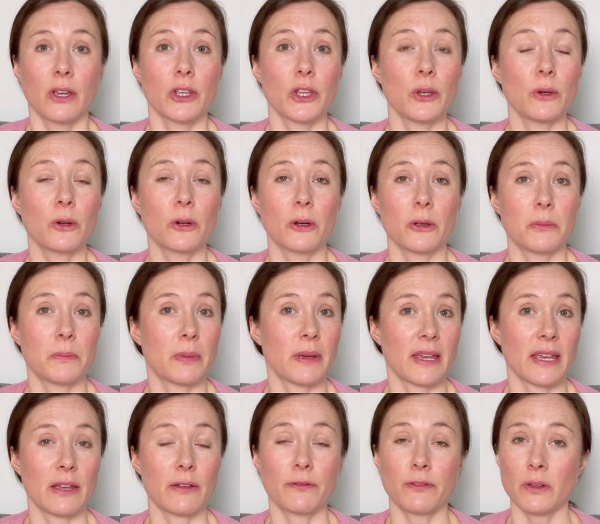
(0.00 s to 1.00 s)
You could
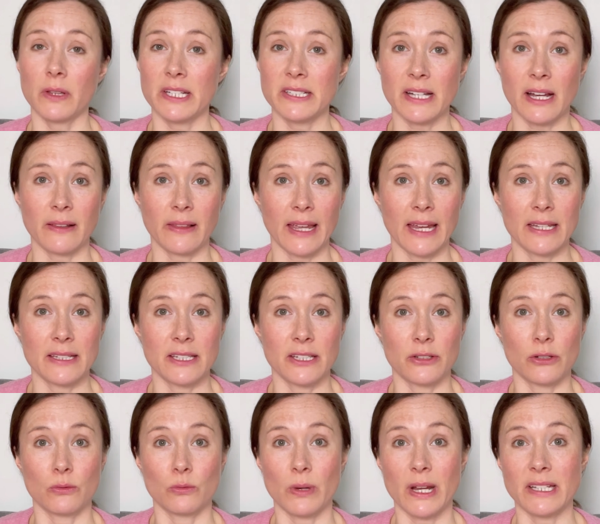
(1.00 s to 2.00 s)
be fully
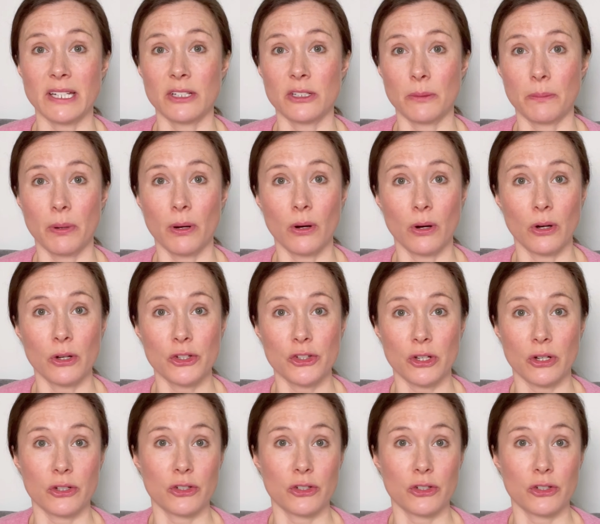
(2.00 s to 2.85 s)
dilated and ready to push